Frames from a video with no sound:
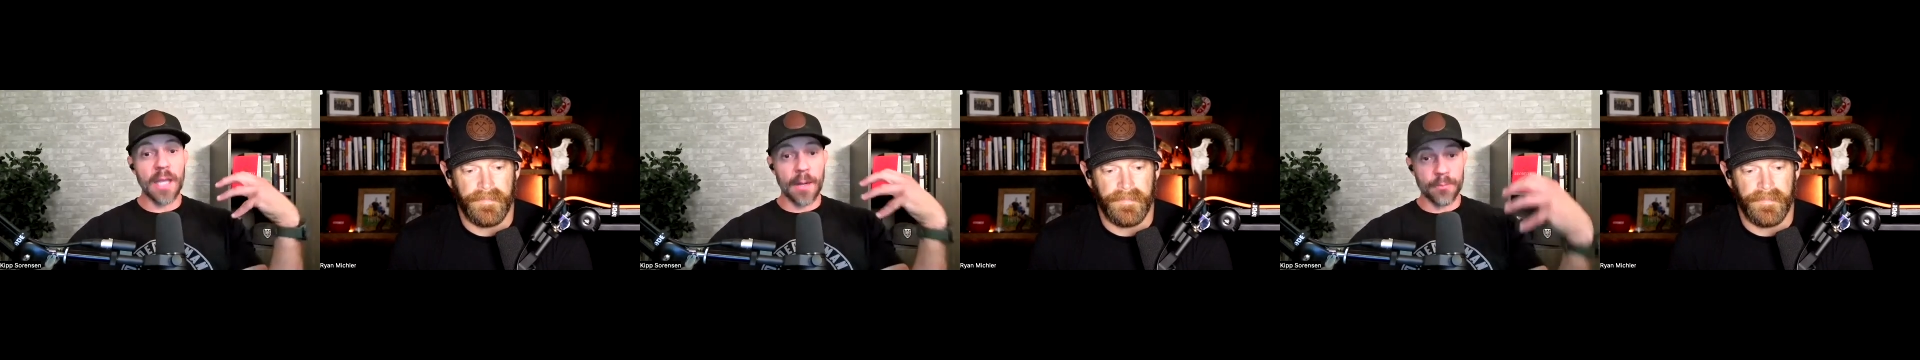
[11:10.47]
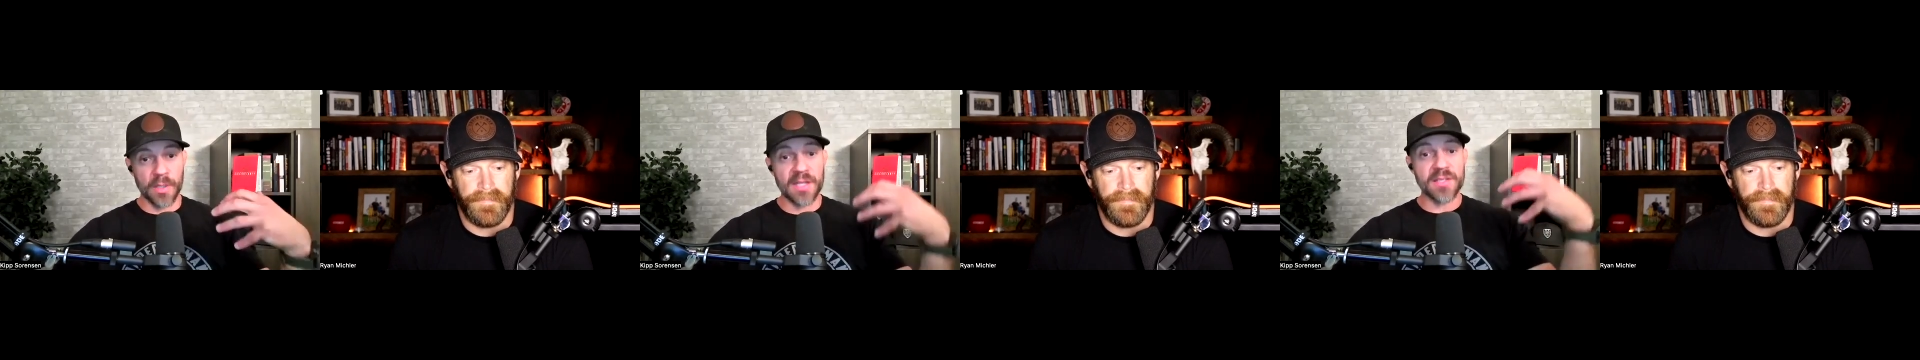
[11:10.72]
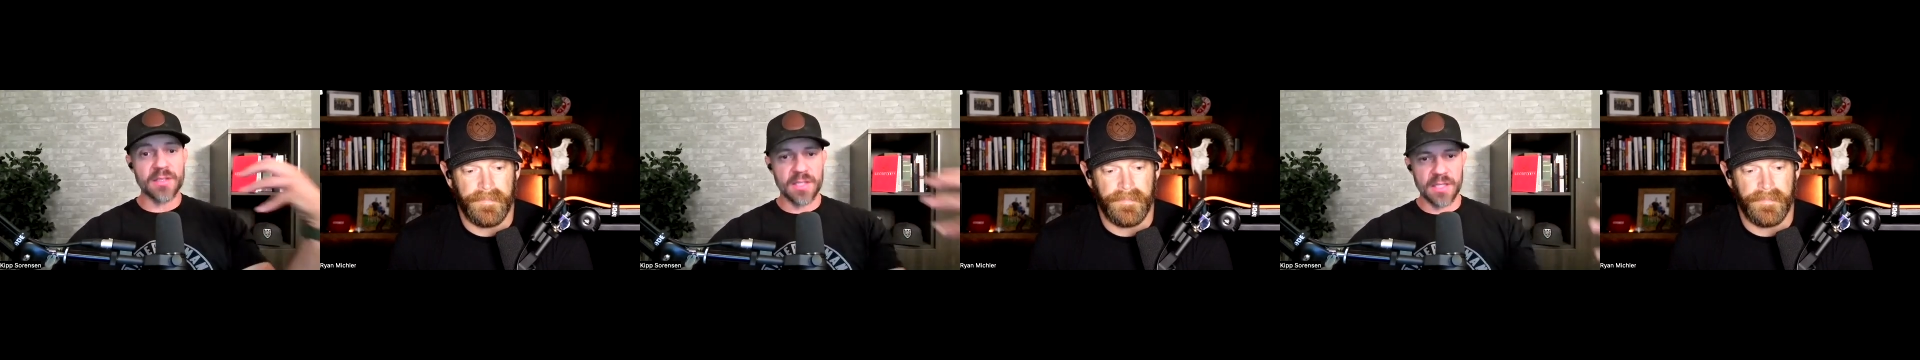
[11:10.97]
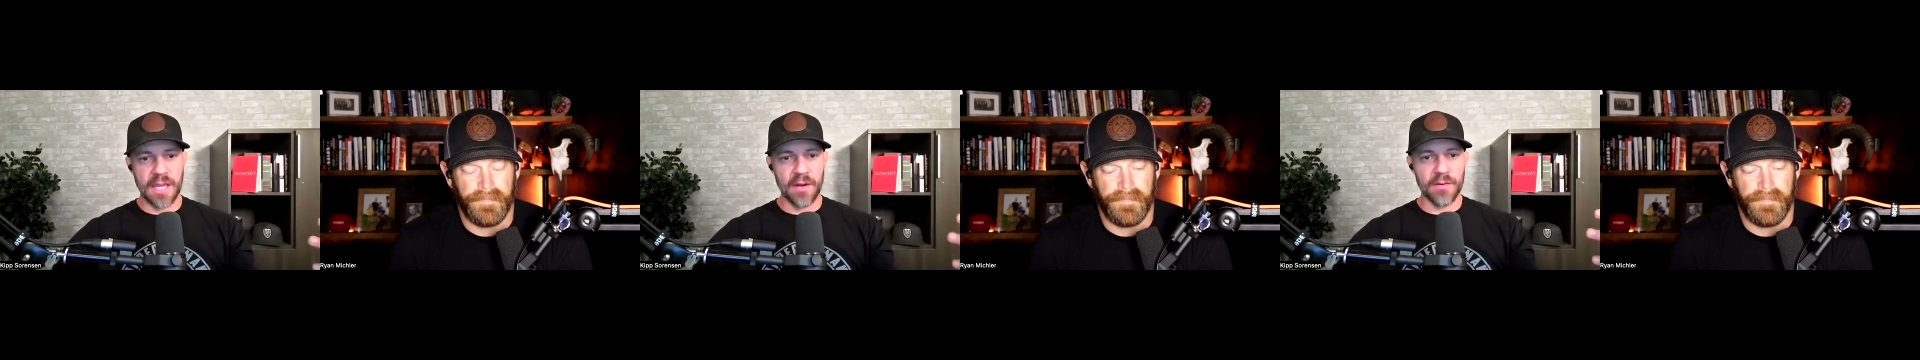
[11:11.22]
Speaker 1: got present to
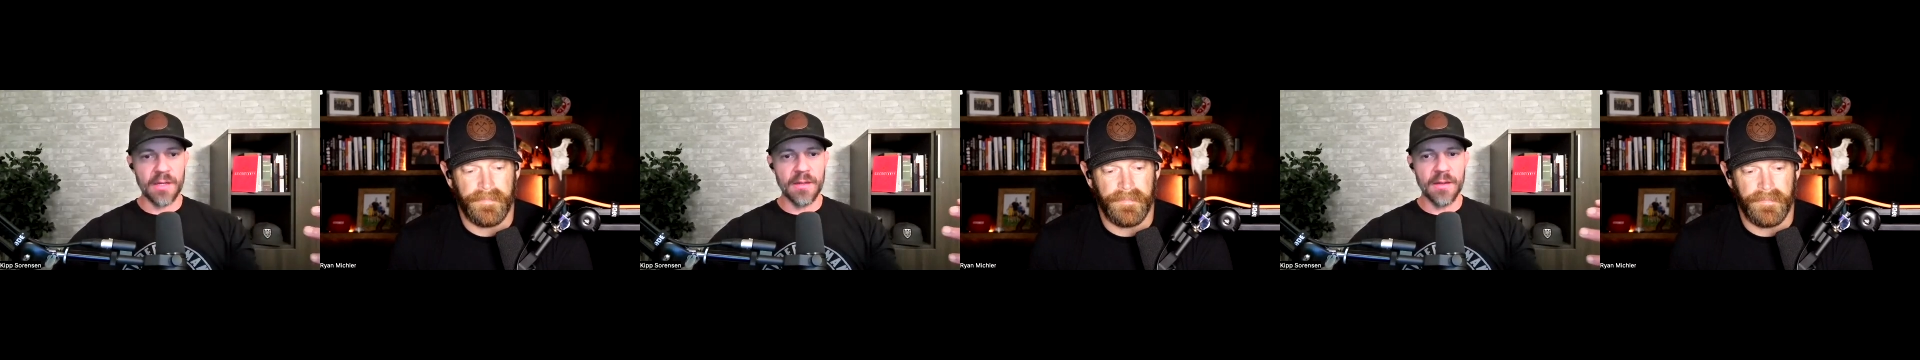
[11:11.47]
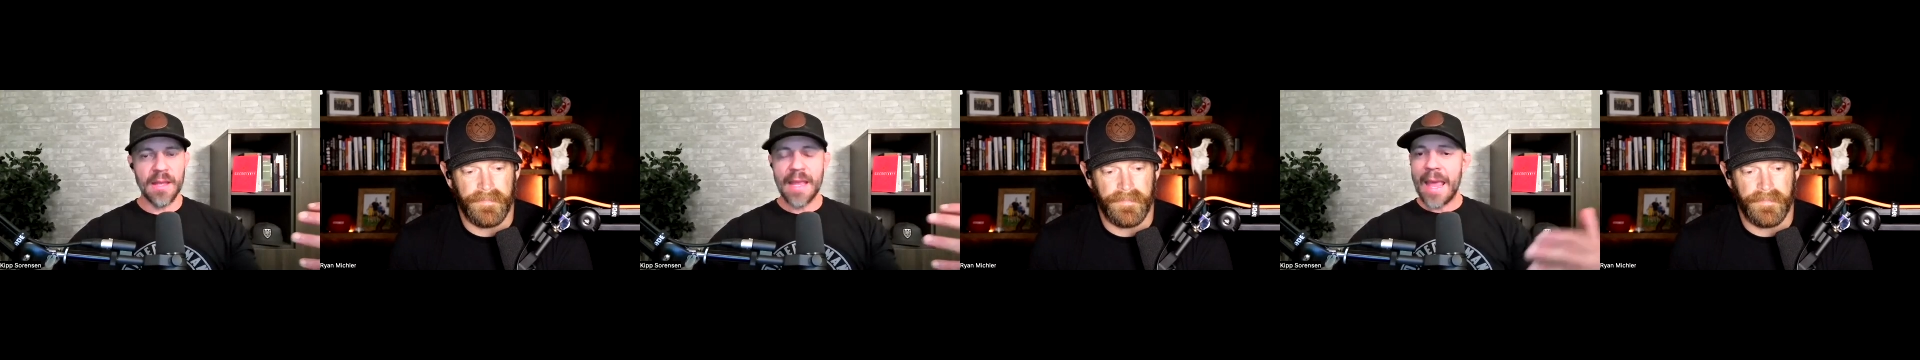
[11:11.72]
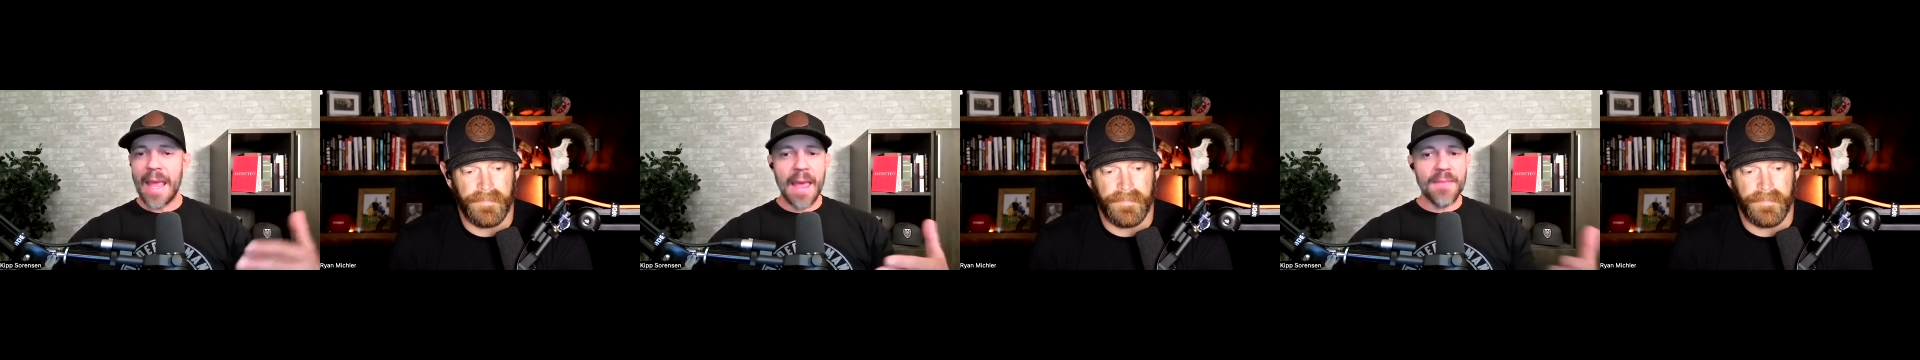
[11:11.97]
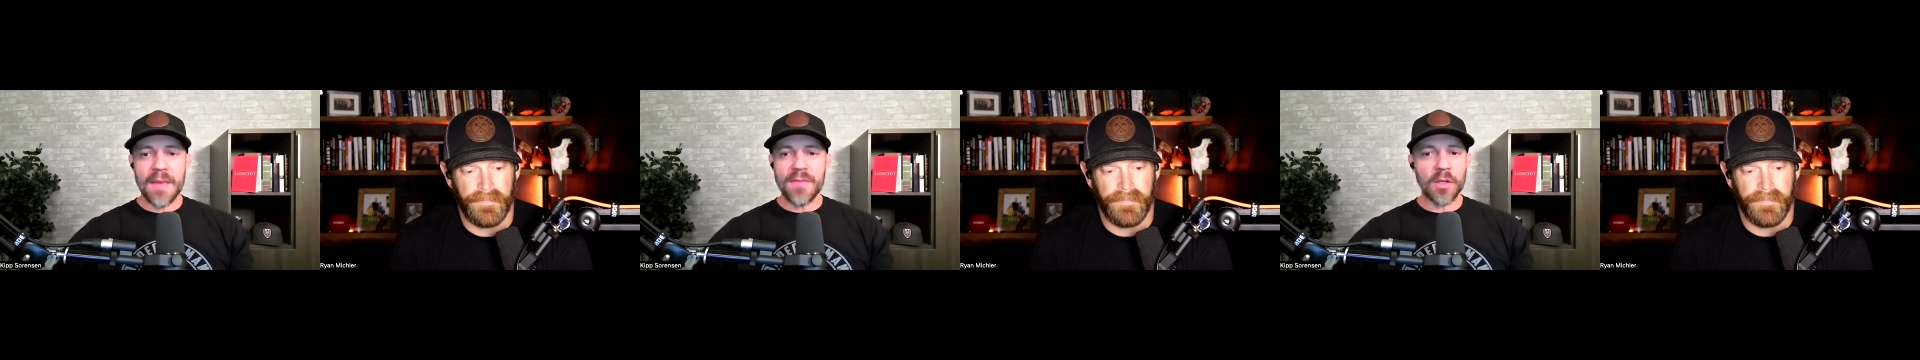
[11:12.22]
caring. And
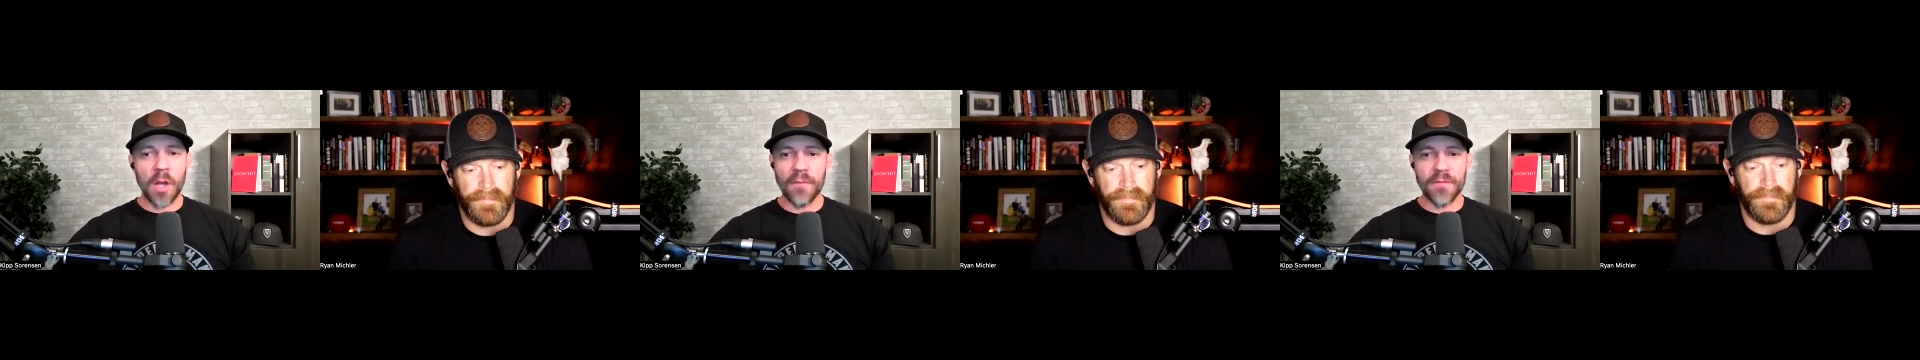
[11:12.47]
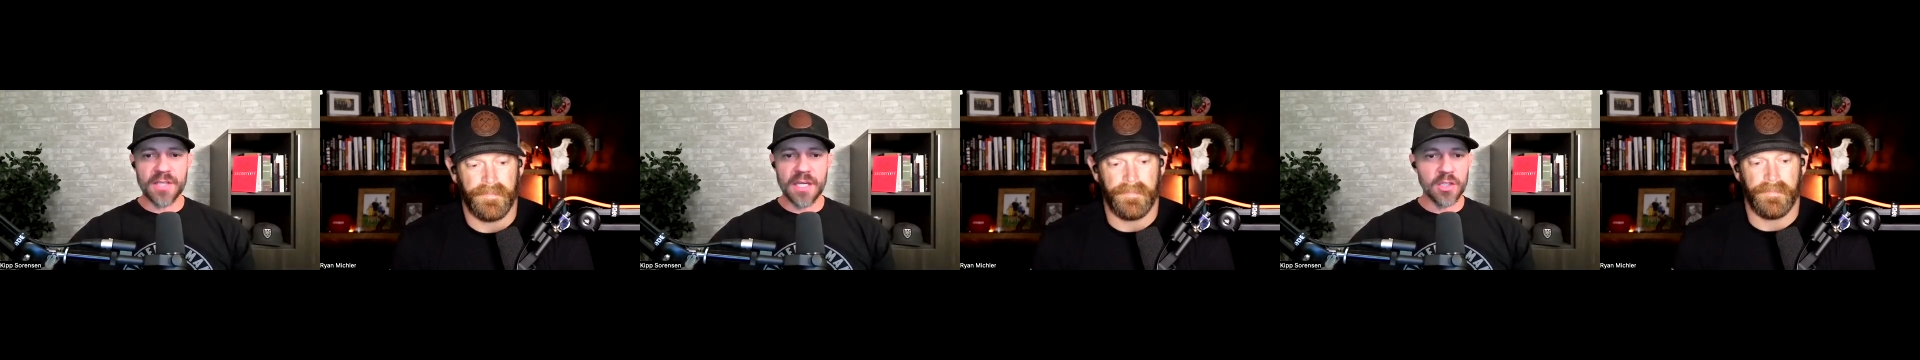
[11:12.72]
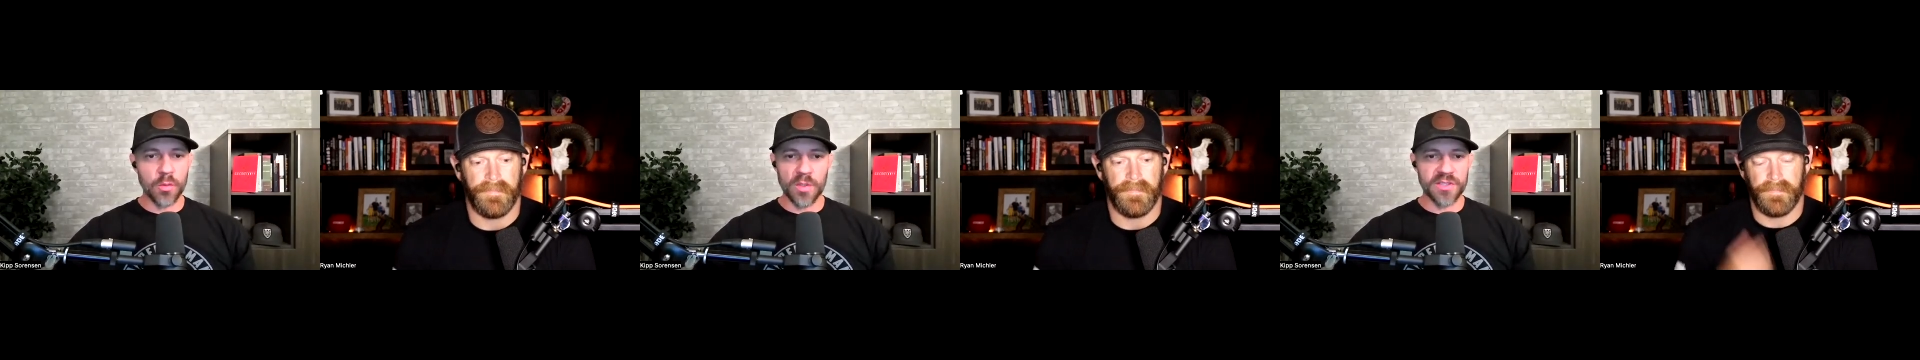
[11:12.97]
then the conversation